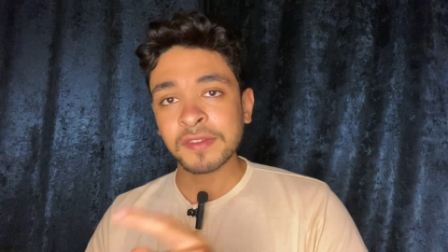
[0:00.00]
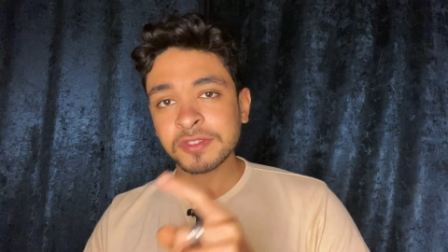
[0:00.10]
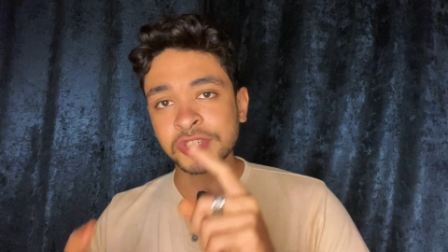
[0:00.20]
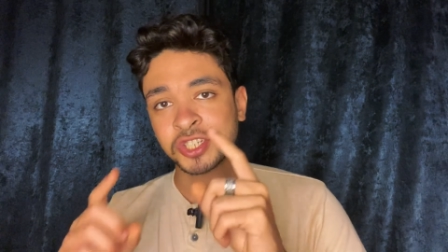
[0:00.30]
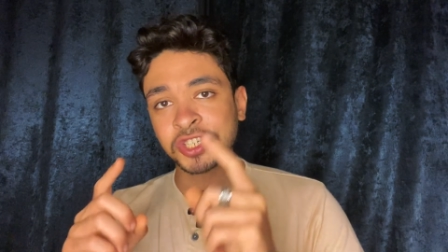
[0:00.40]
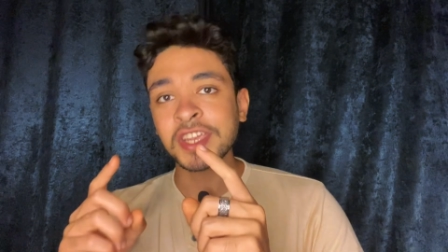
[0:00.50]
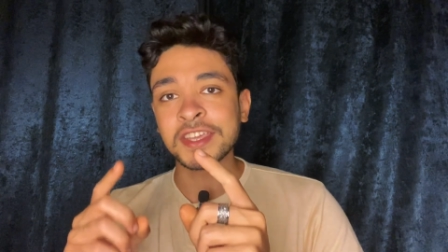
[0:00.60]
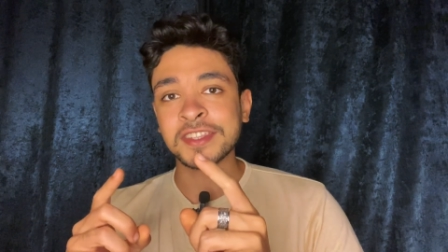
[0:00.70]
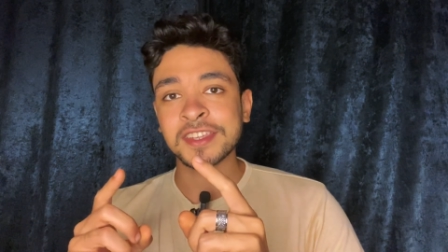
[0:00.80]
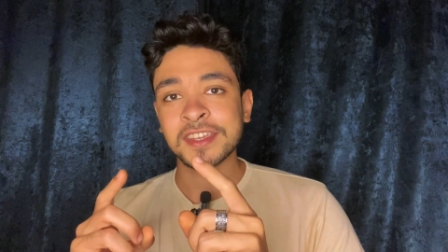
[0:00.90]
have to
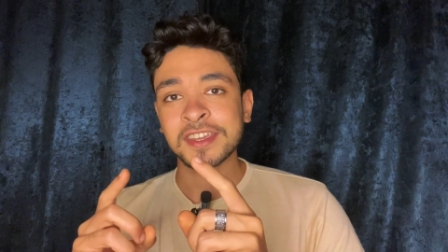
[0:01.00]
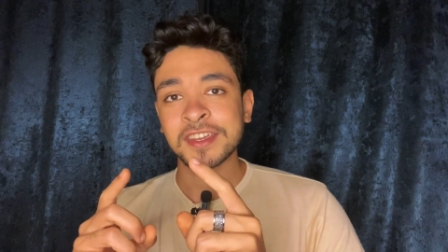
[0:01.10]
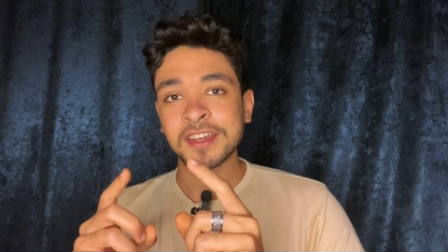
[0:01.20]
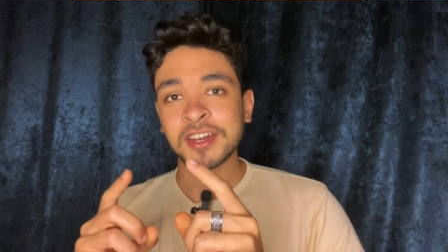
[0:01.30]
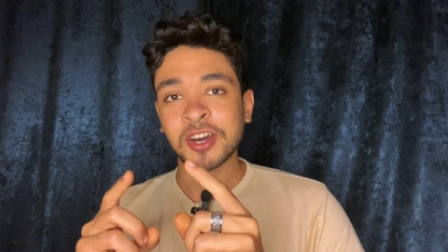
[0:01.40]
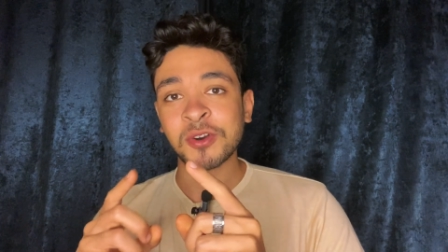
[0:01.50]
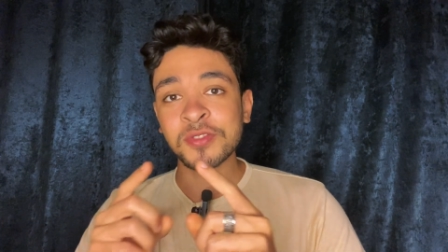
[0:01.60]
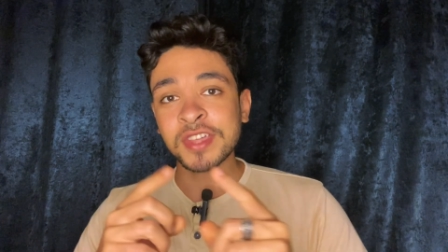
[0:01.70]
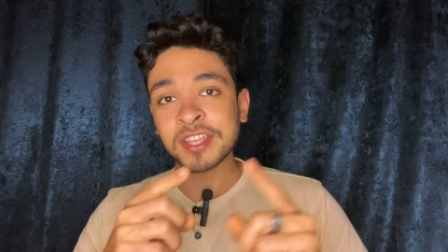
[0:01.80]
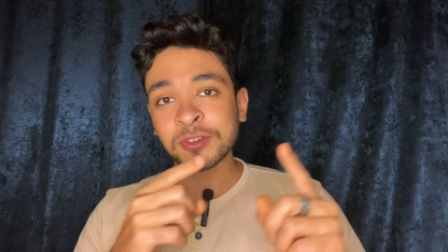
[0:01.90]
cheat
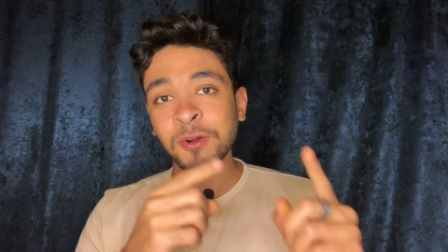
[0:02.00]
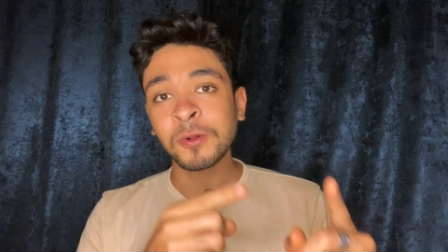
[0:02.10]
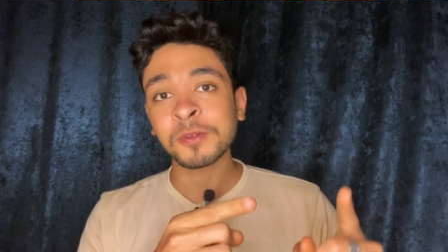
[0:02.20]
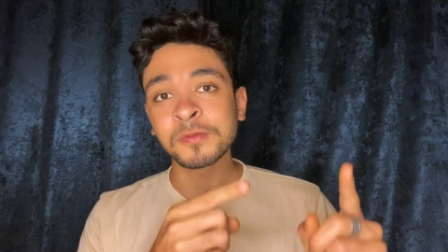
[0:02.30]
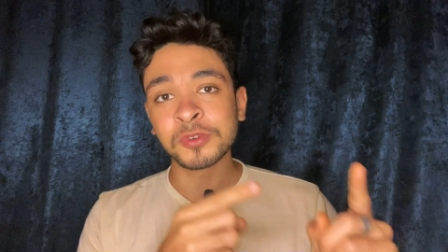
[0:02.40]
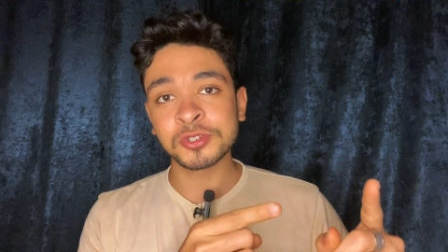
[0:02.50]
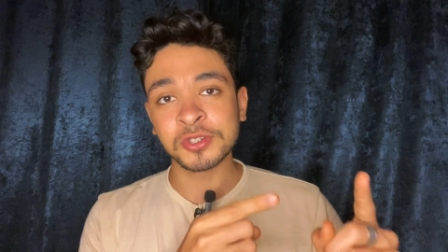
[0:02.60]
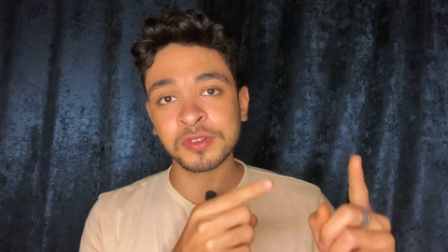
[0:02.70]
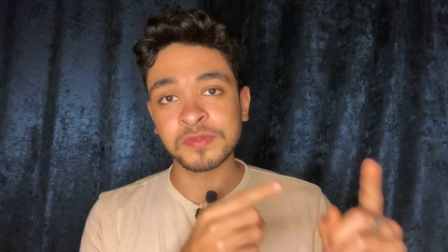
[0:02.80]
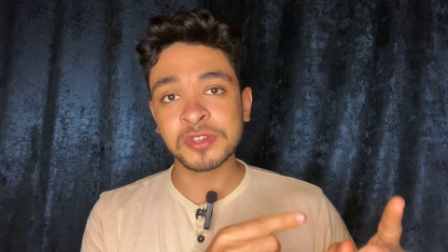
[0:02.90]
on that old
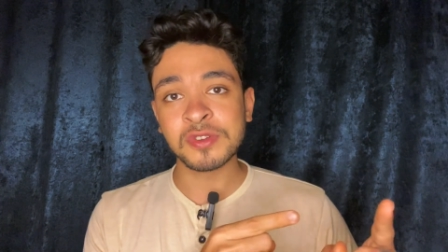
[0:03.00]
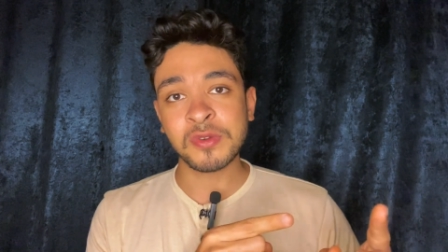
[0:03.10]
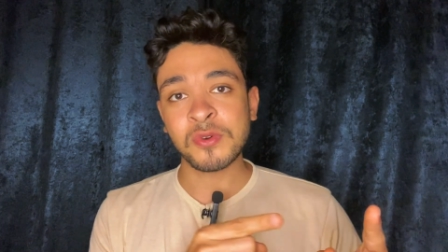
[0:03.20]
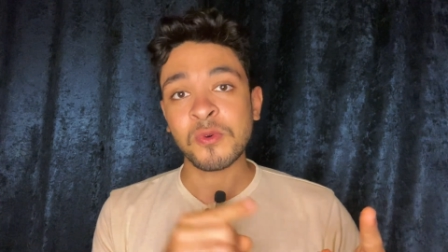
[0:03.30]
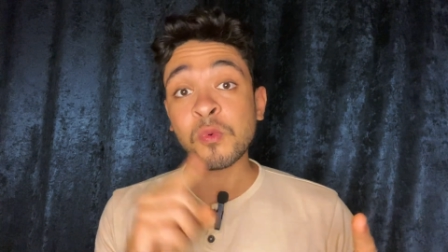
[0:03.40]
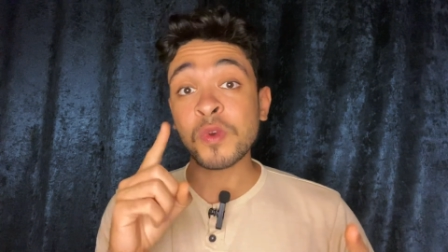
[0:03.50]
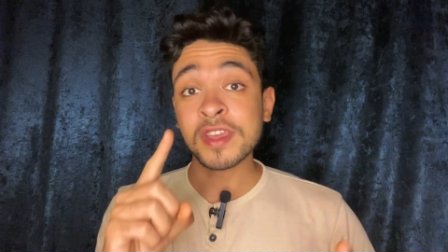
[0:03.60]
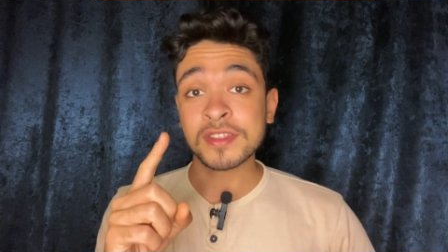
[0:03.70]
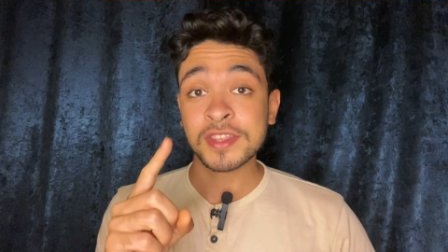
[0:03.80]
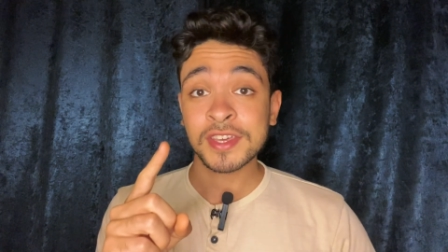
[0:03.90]
version of you
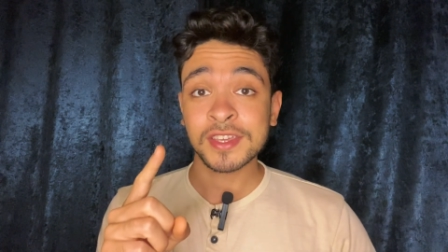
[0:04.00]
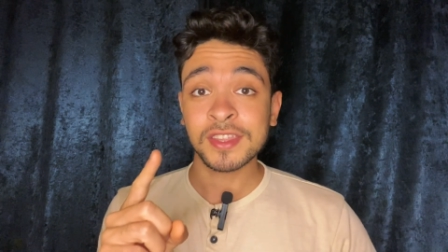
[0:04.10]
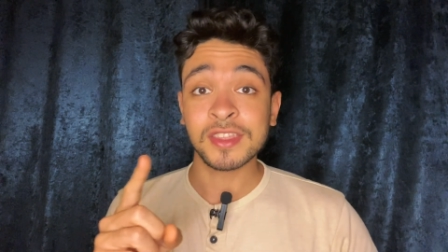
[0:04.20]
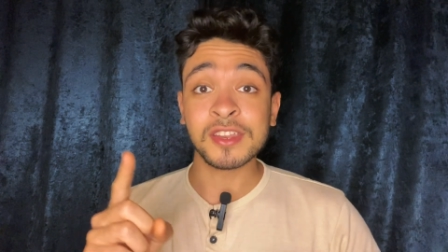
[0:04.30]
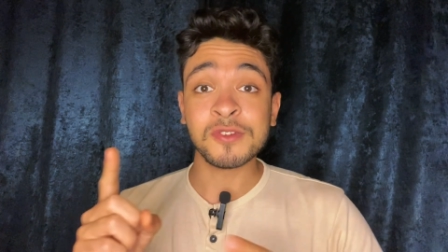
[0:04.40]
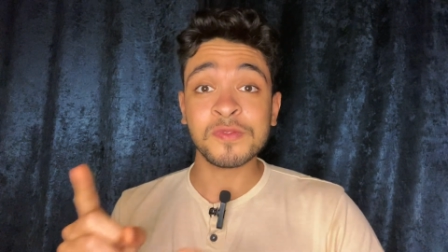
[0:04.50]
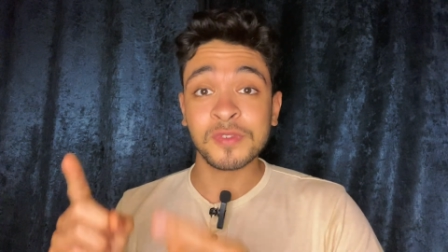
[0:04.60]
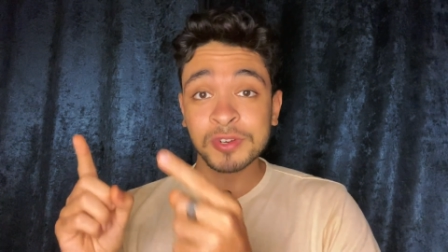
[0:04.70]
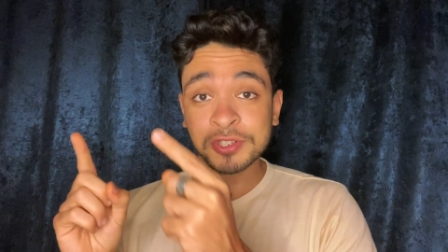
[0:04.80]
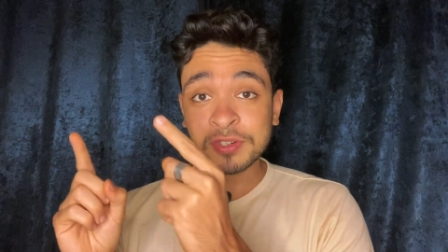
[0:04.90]
with the new
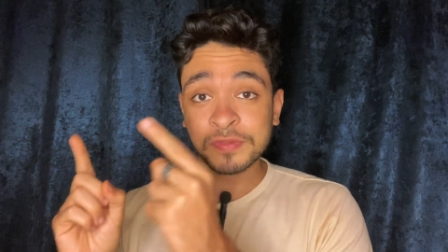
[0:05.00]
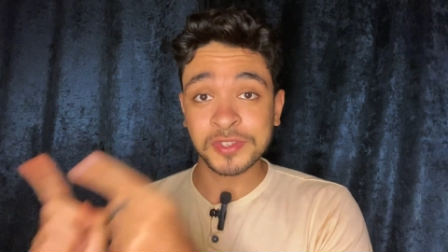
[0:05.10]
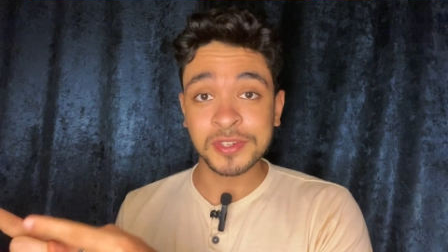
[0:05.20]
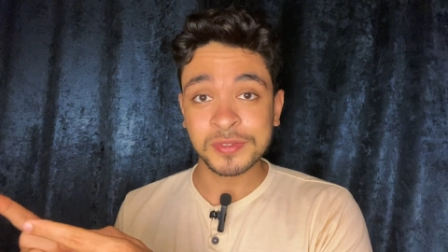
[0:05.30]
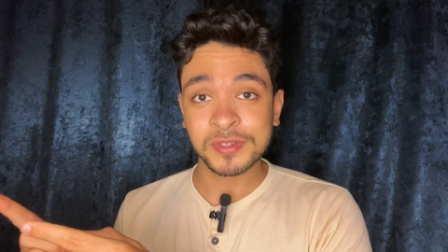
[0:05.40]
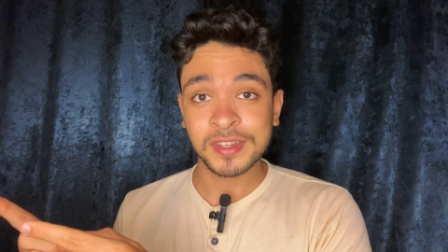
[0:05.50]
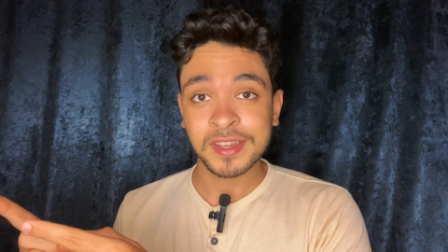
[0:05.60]
version of you,